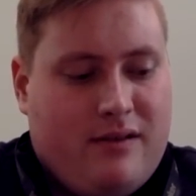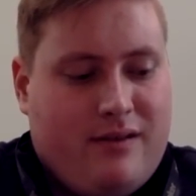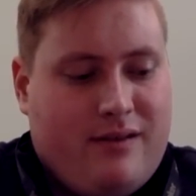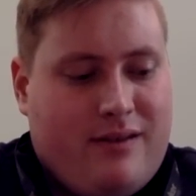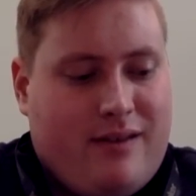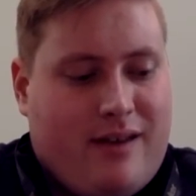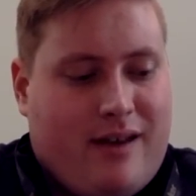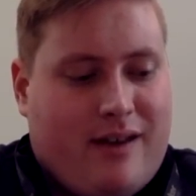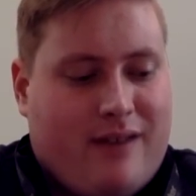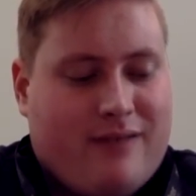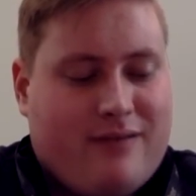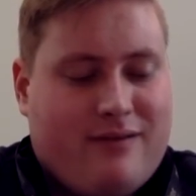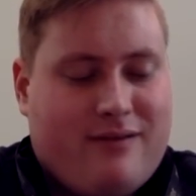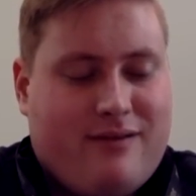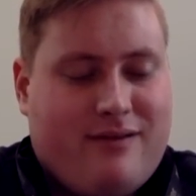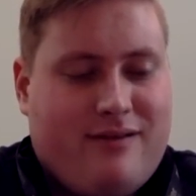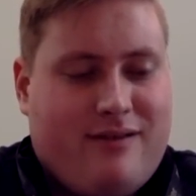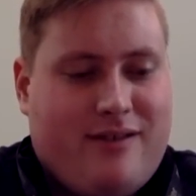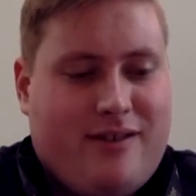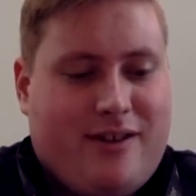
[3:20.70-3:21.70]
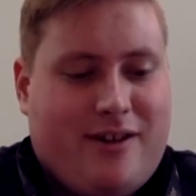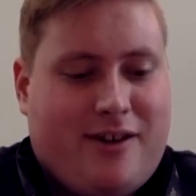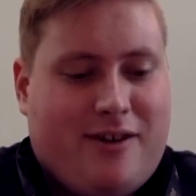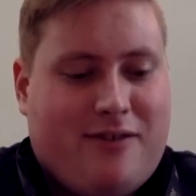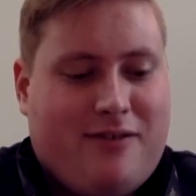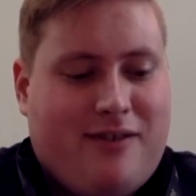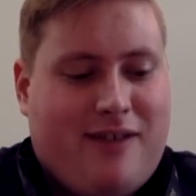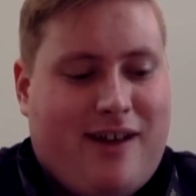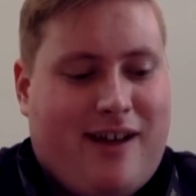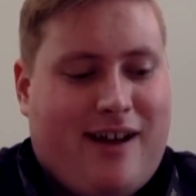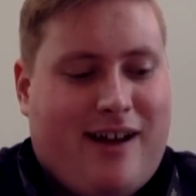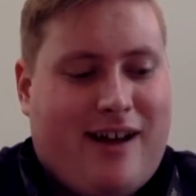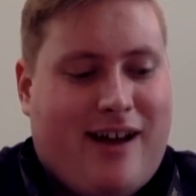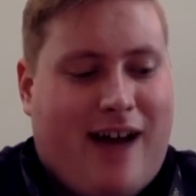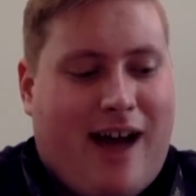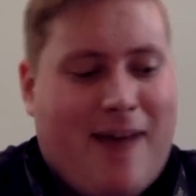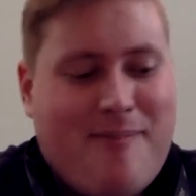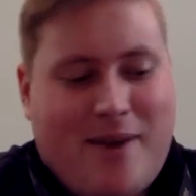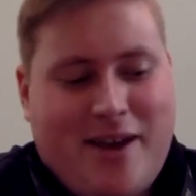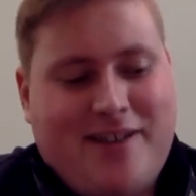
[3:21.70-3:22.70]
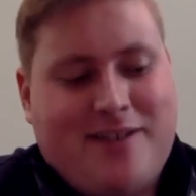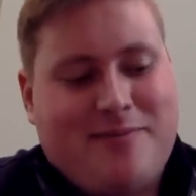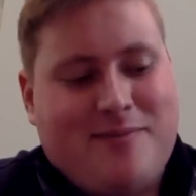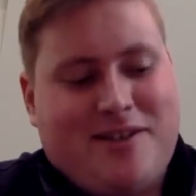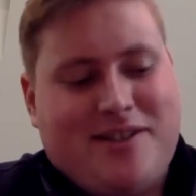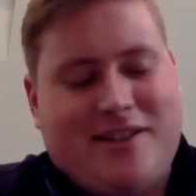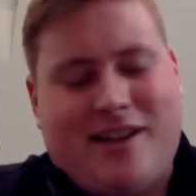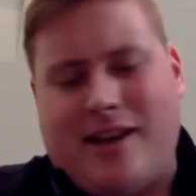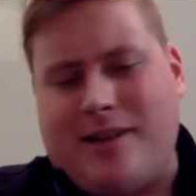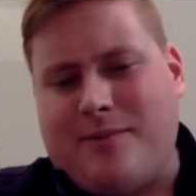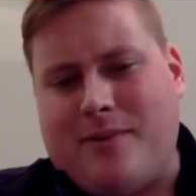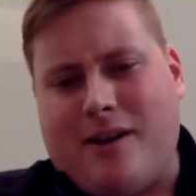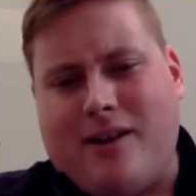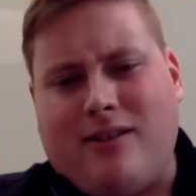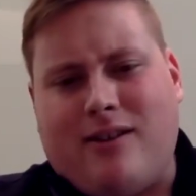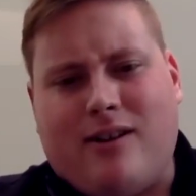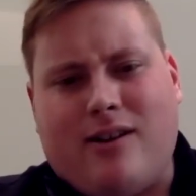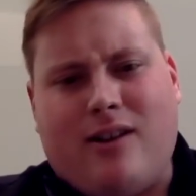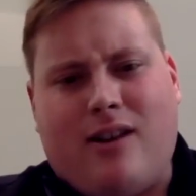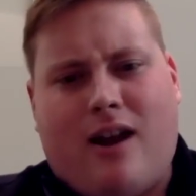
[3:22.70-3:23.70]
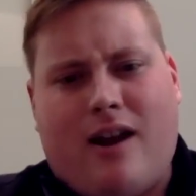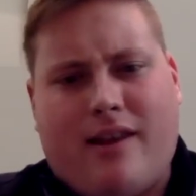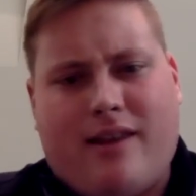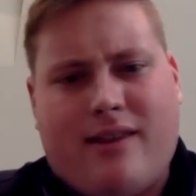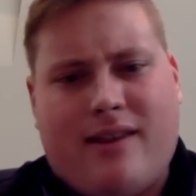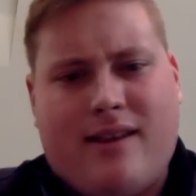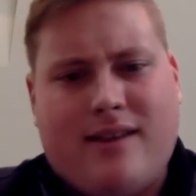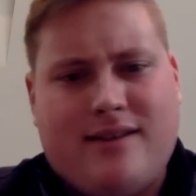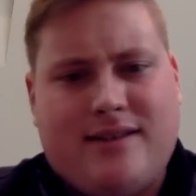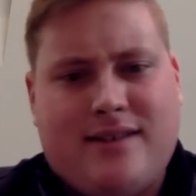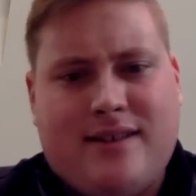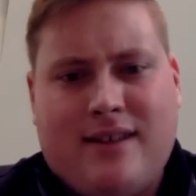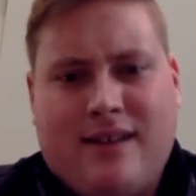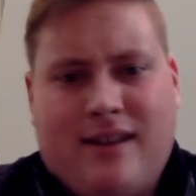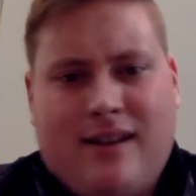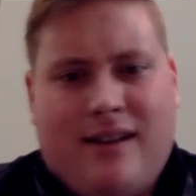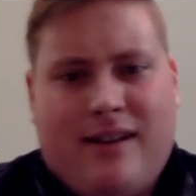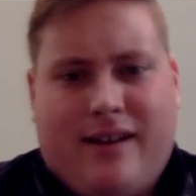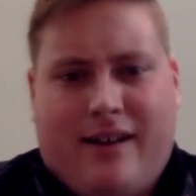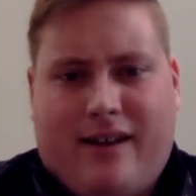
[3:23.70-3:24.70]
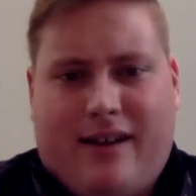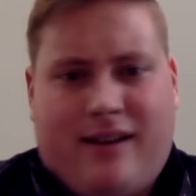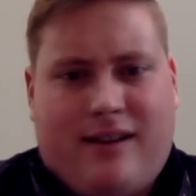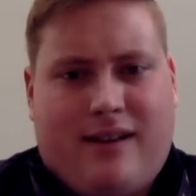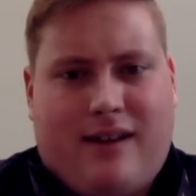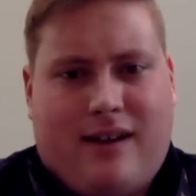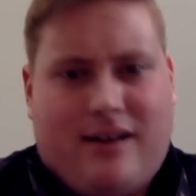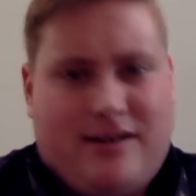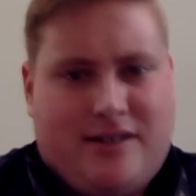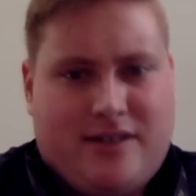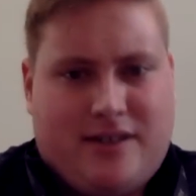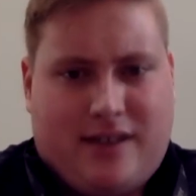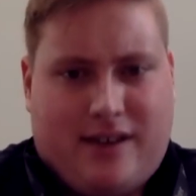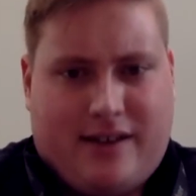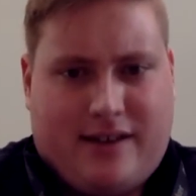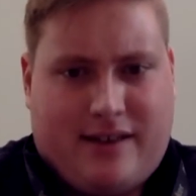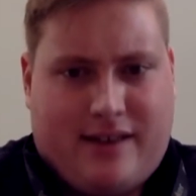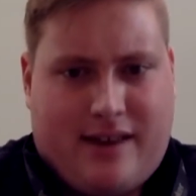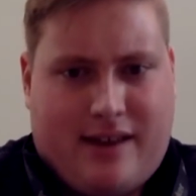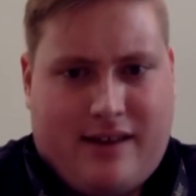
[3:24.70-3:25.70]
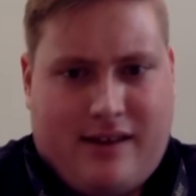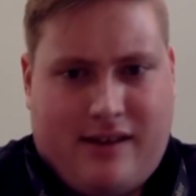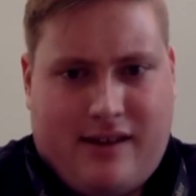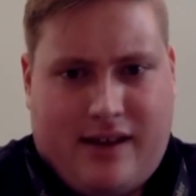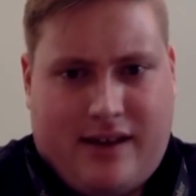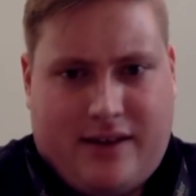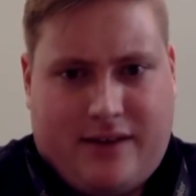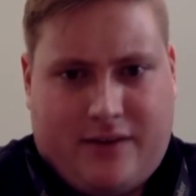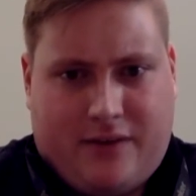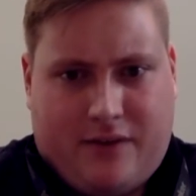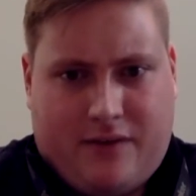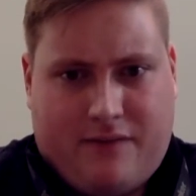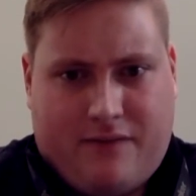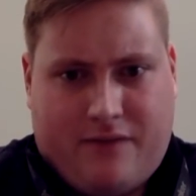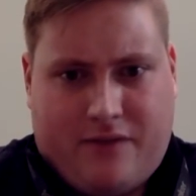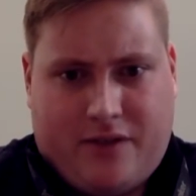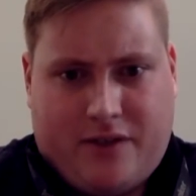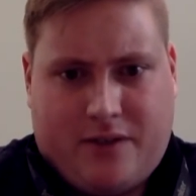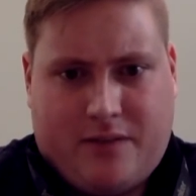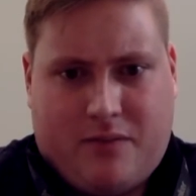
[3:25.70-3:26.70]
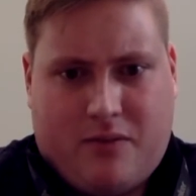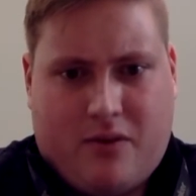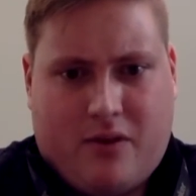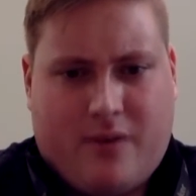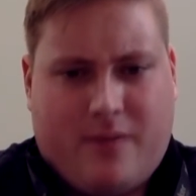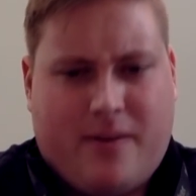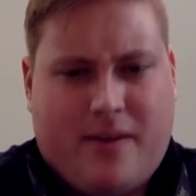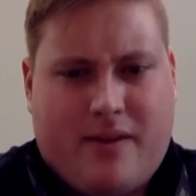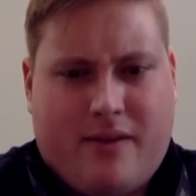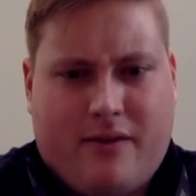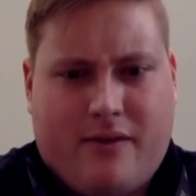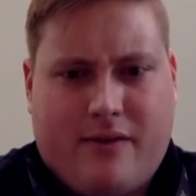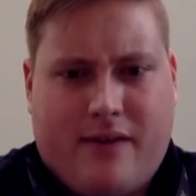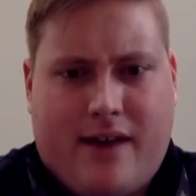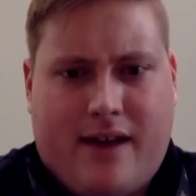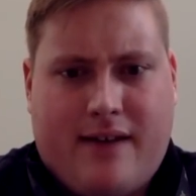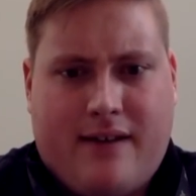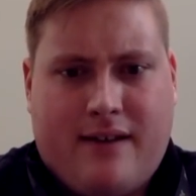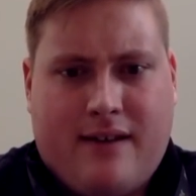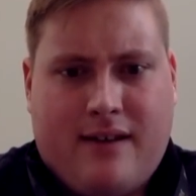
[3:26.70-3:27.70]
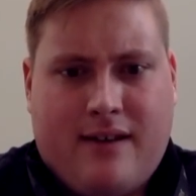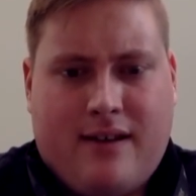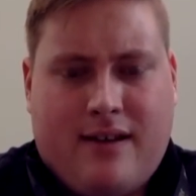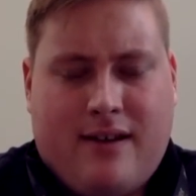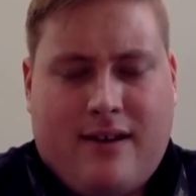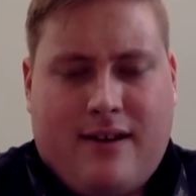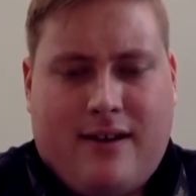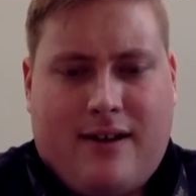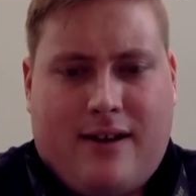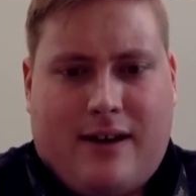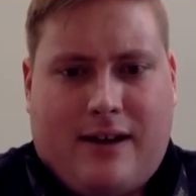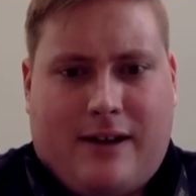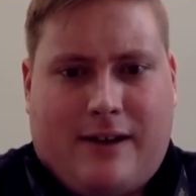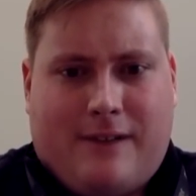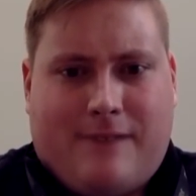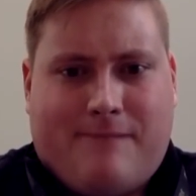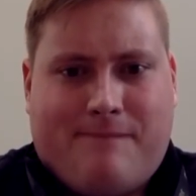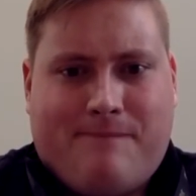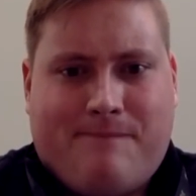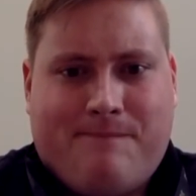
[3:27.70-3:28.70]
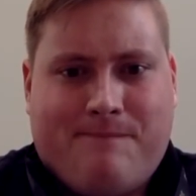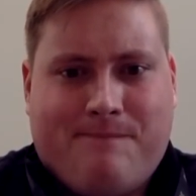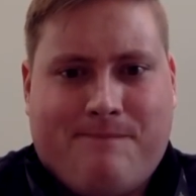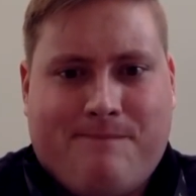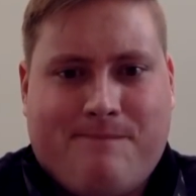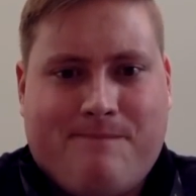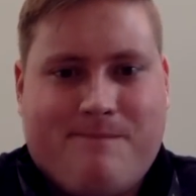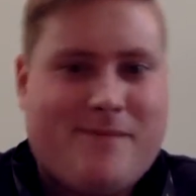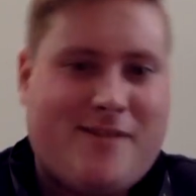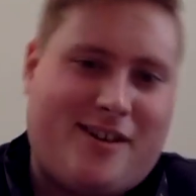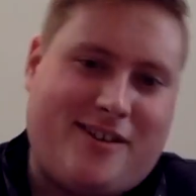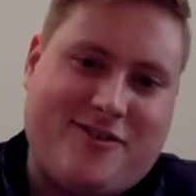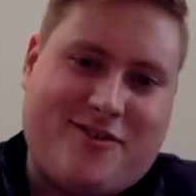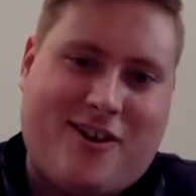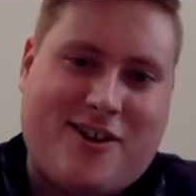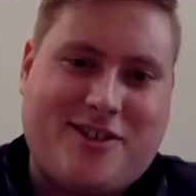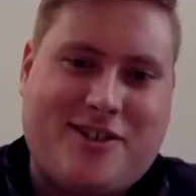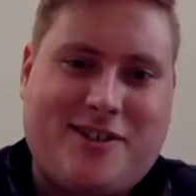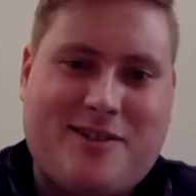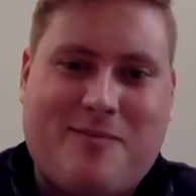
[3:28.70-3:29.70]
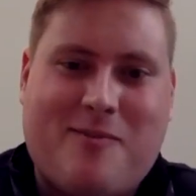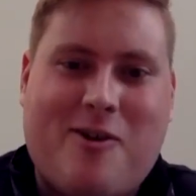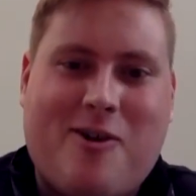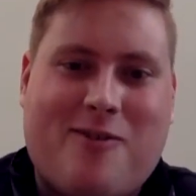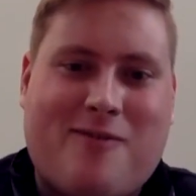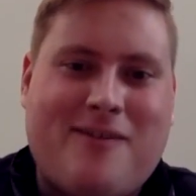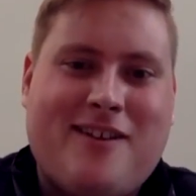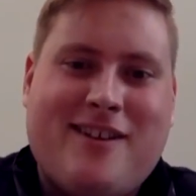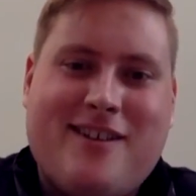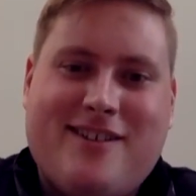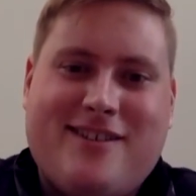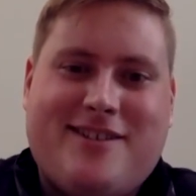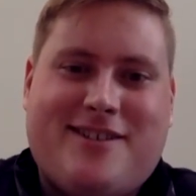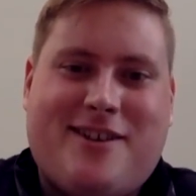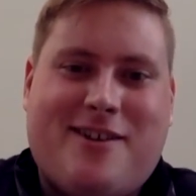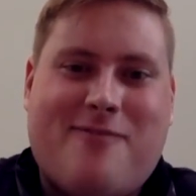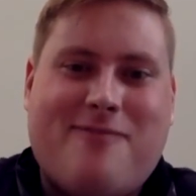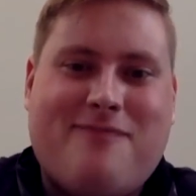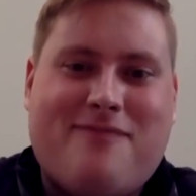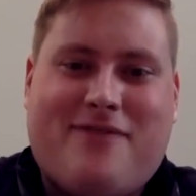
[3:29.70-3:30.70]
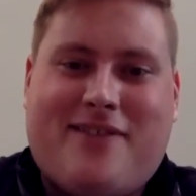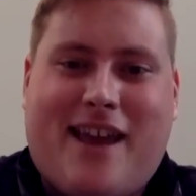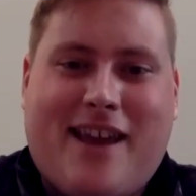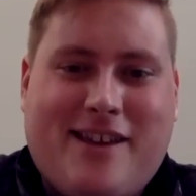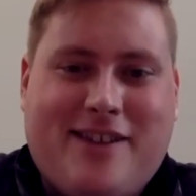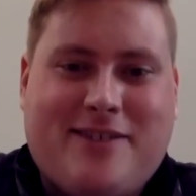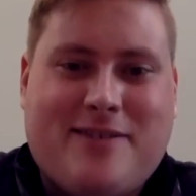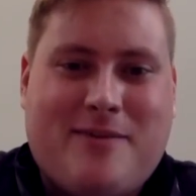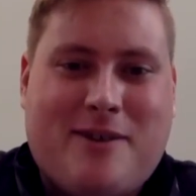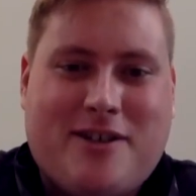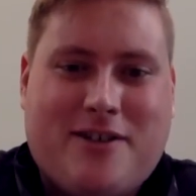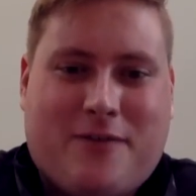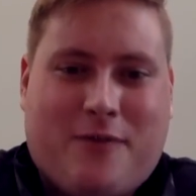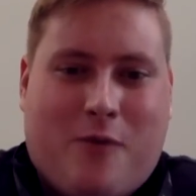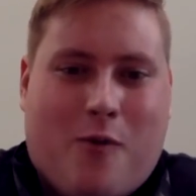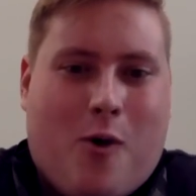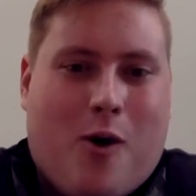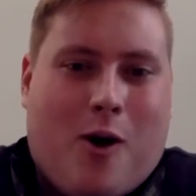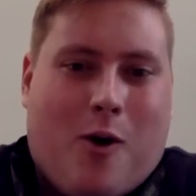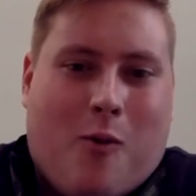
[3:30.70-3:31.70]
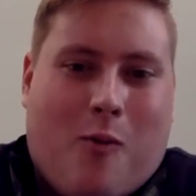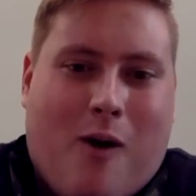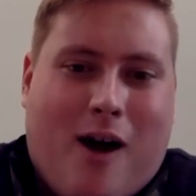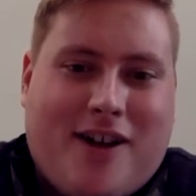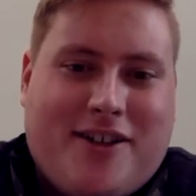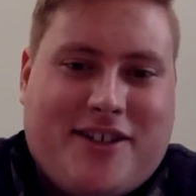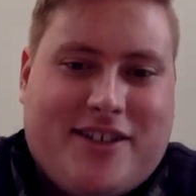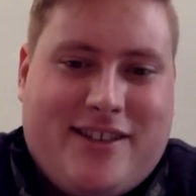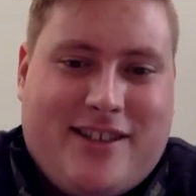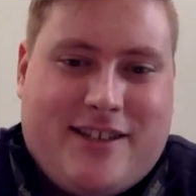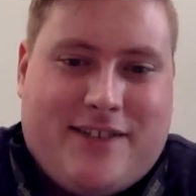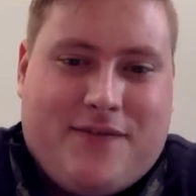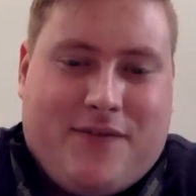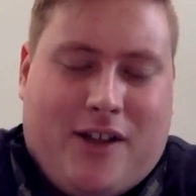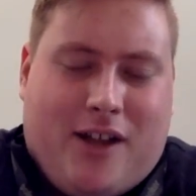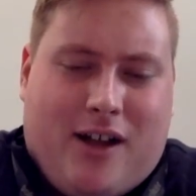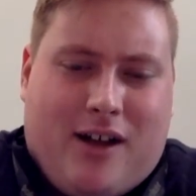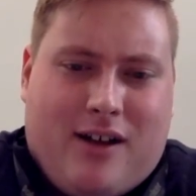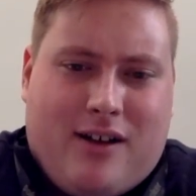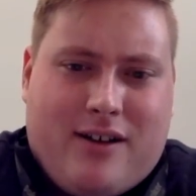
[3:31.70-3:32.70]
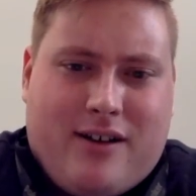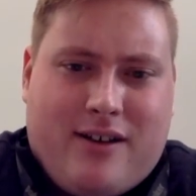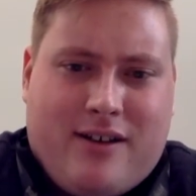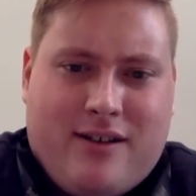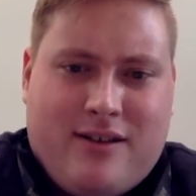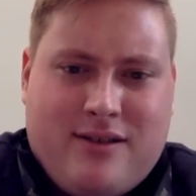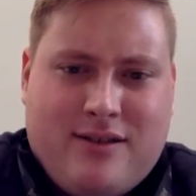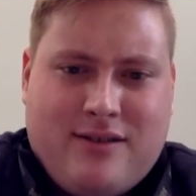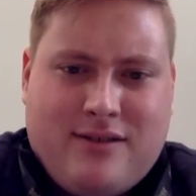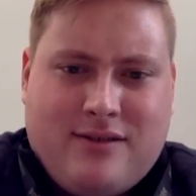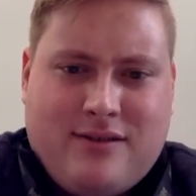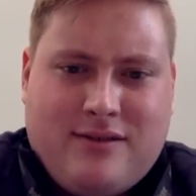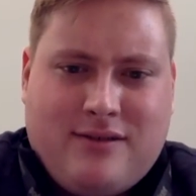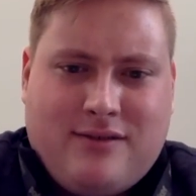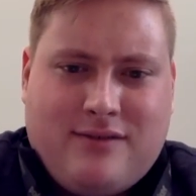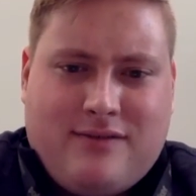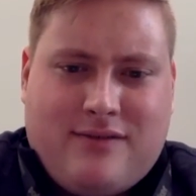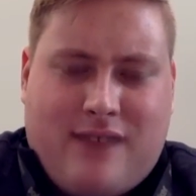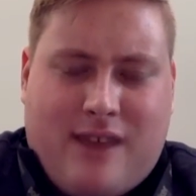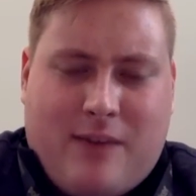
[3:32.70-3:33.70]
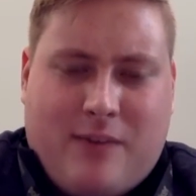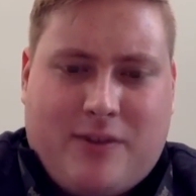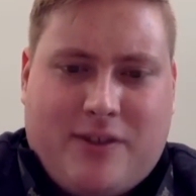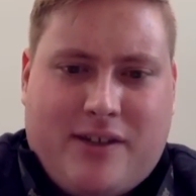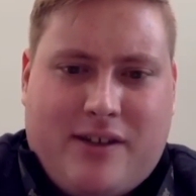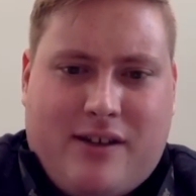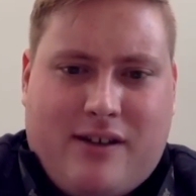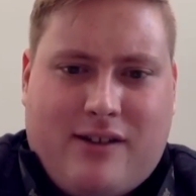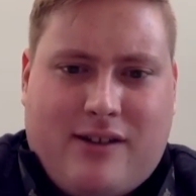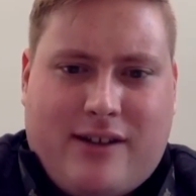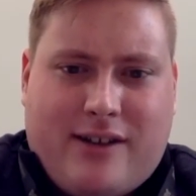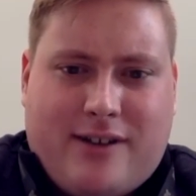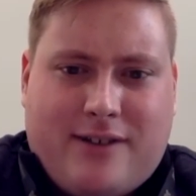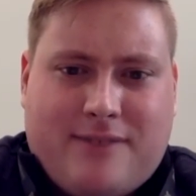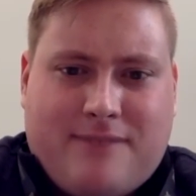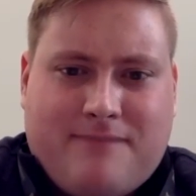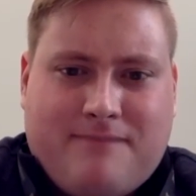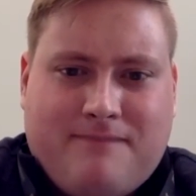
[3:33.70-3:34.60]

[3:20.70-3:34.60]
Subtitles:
yeah, you know, I made some mistakes, but I learned a lot of things. And I'd just like to thank you guys for supporting me through that. Let's crush it tomorrow. So thank you so much for watching this vlog, and we'll see y'all later.